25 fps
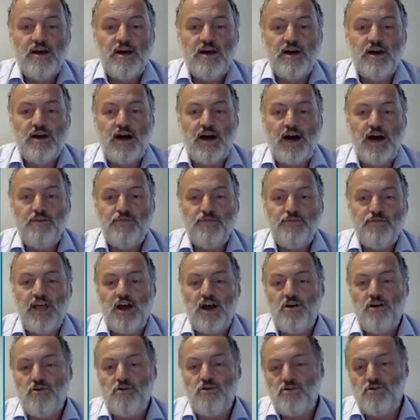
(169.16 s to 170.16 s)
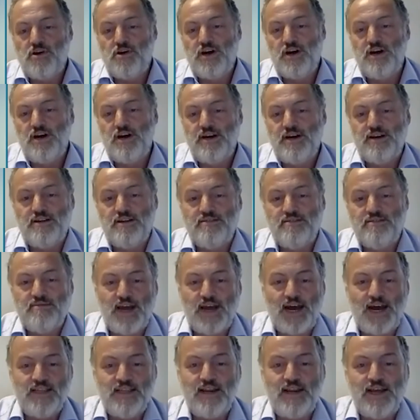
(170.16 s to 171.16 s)
I've now
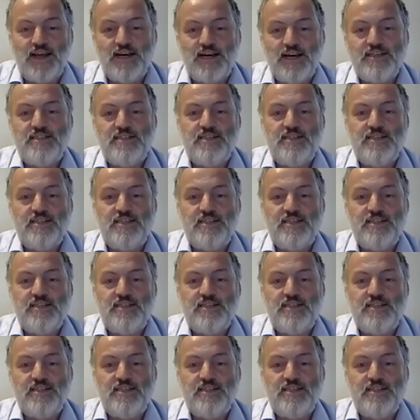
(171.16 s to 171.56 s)
analyzed